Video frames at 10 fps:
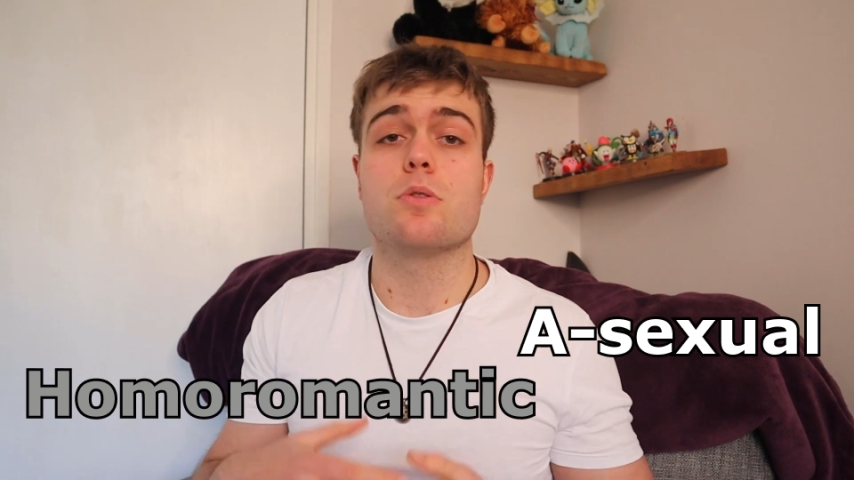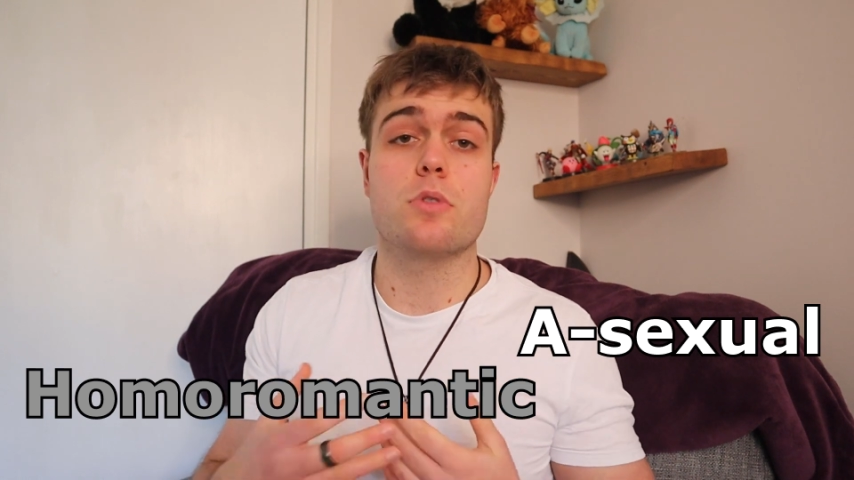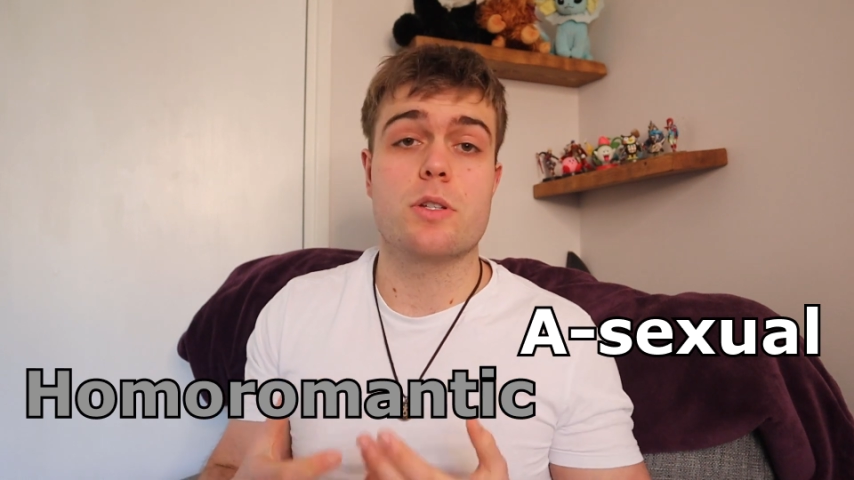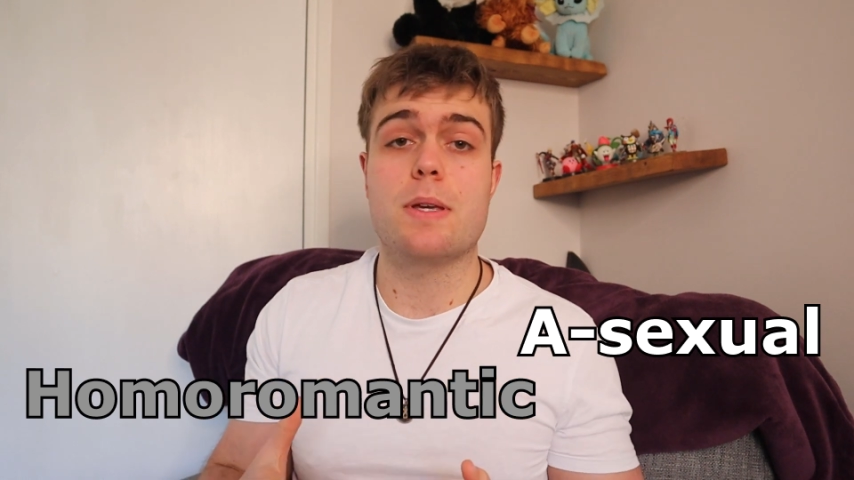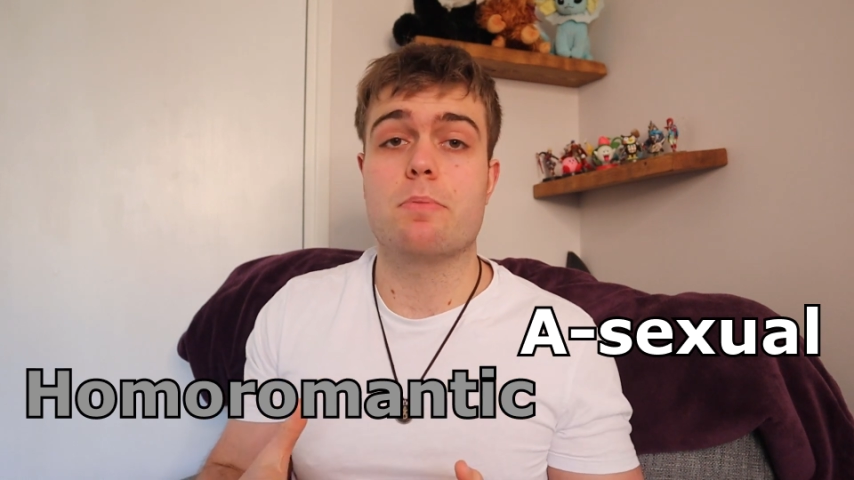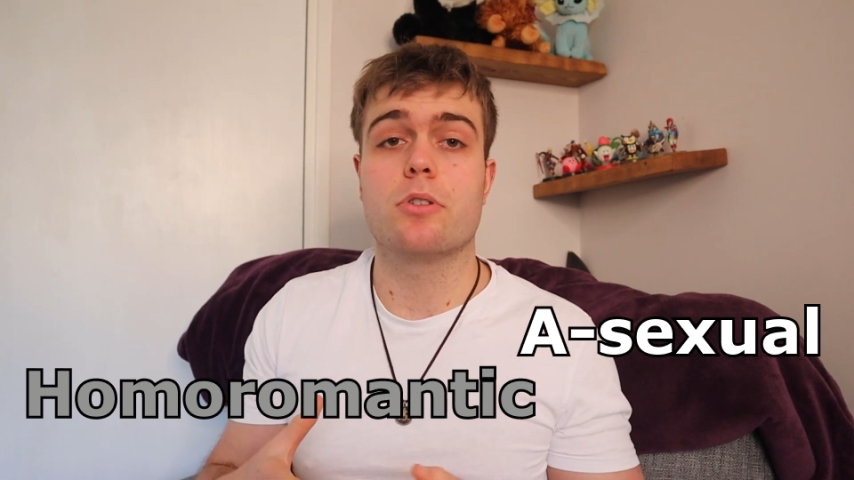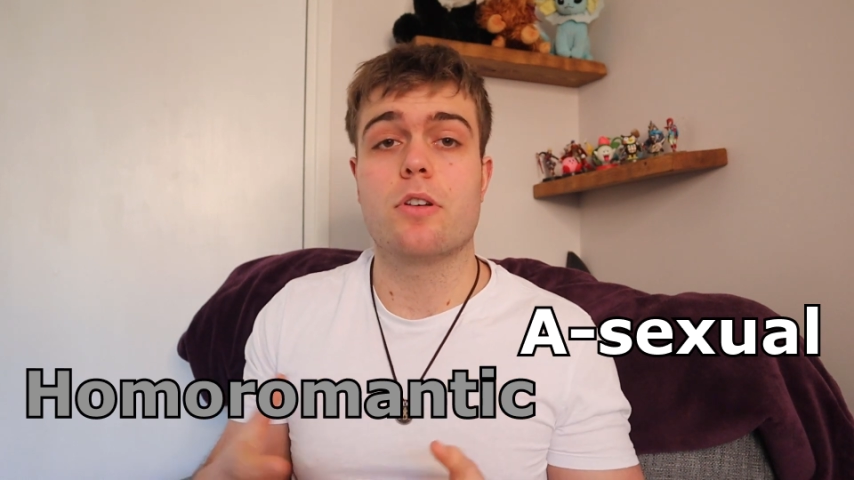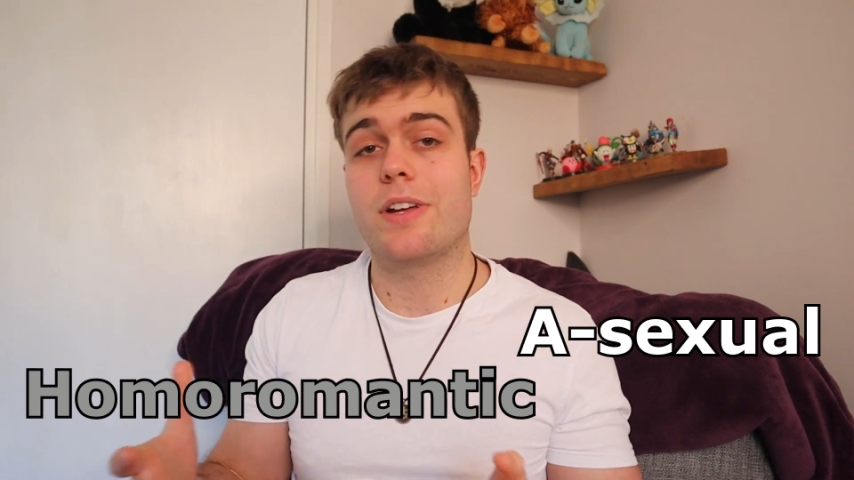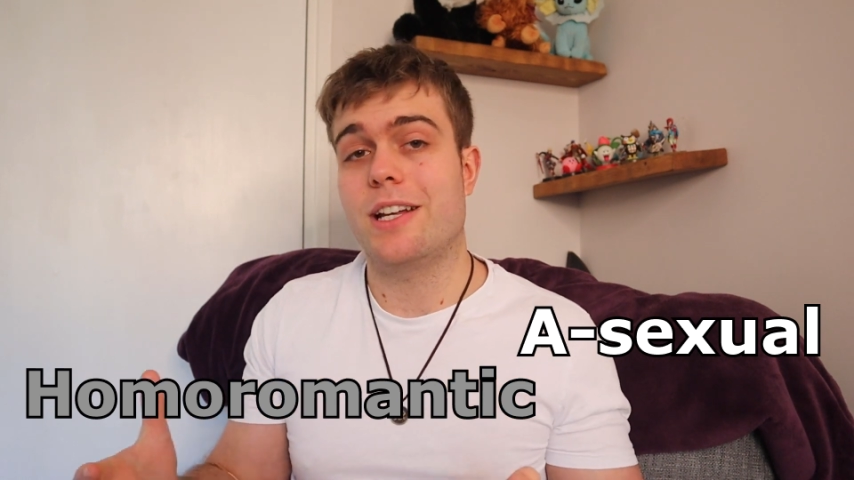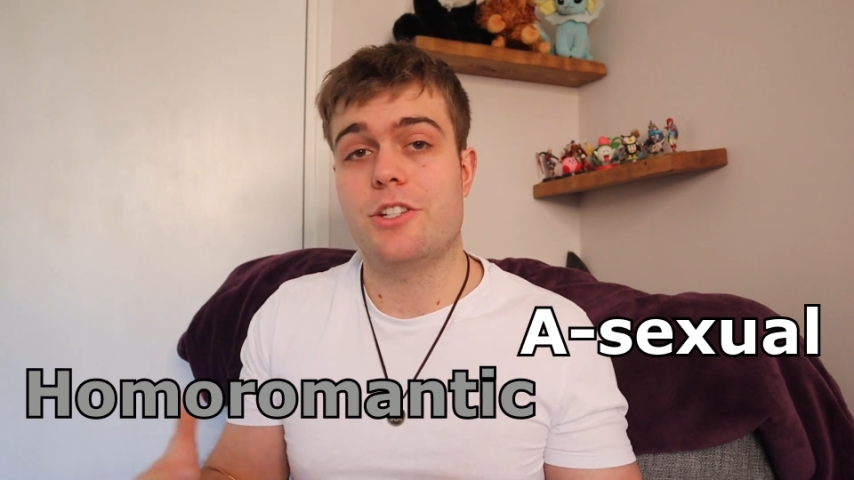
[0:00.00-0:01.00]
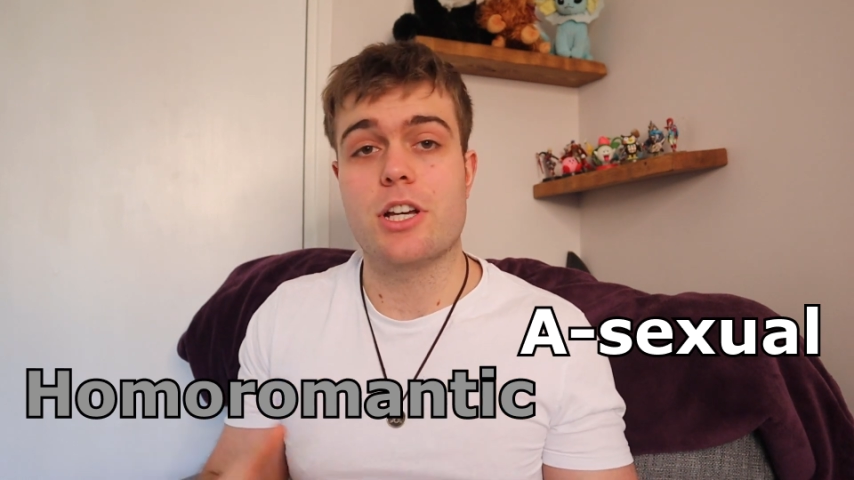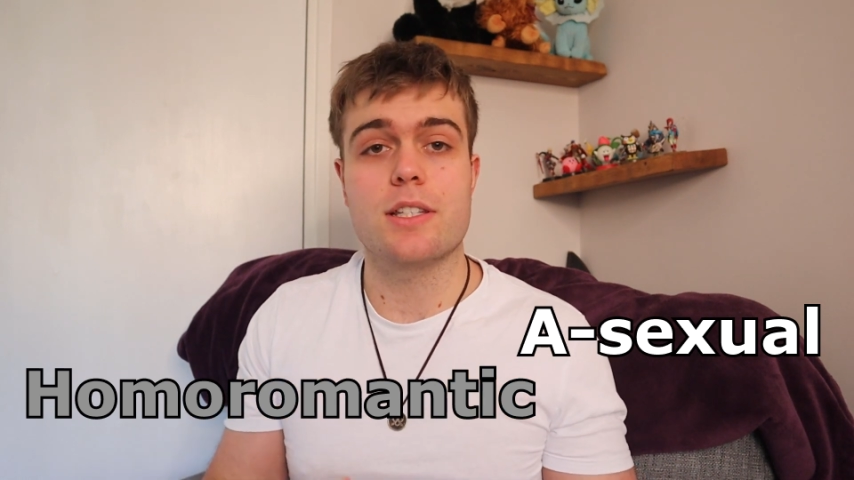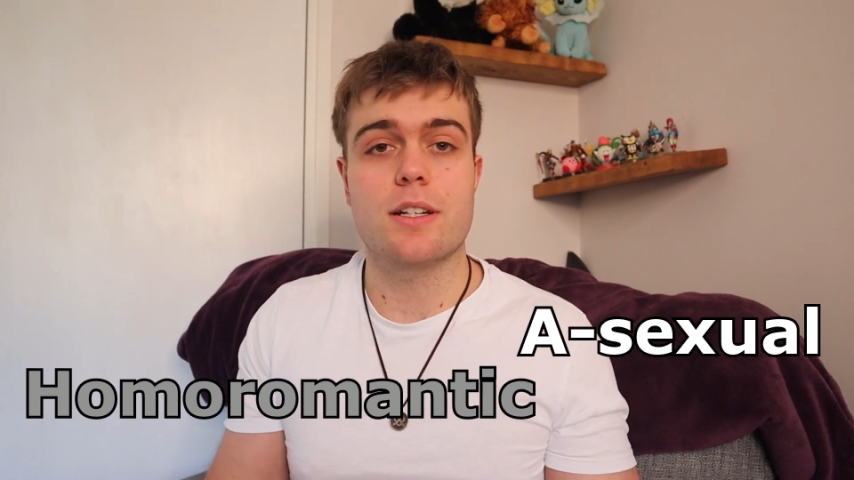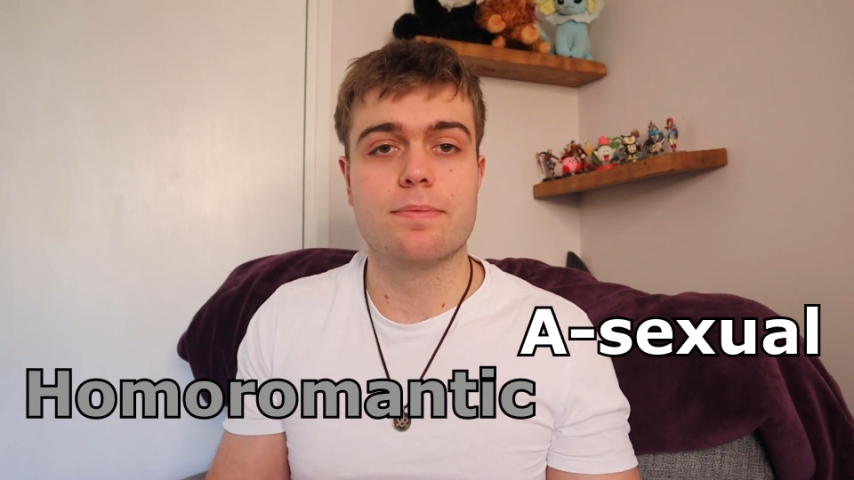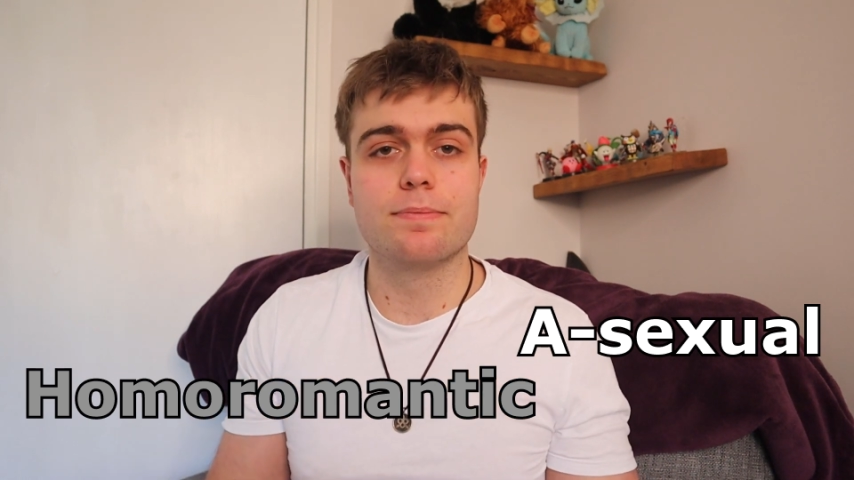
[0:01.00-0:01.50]
towards people of any
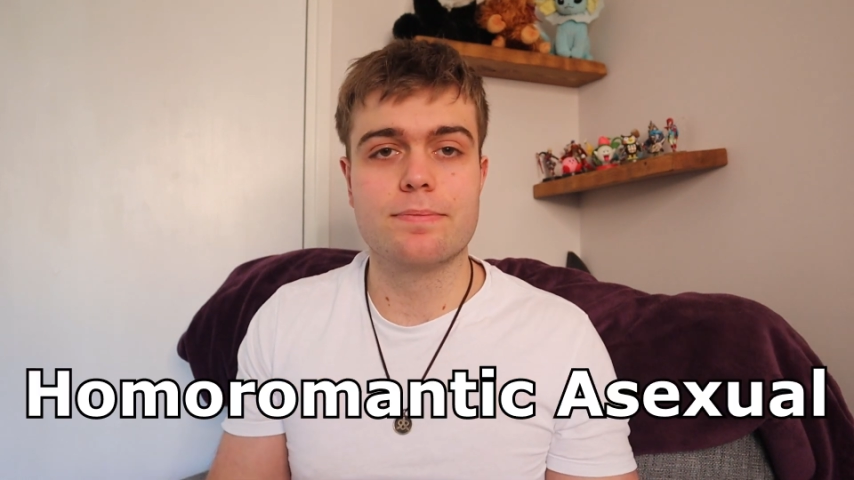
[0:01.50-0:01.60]
gender.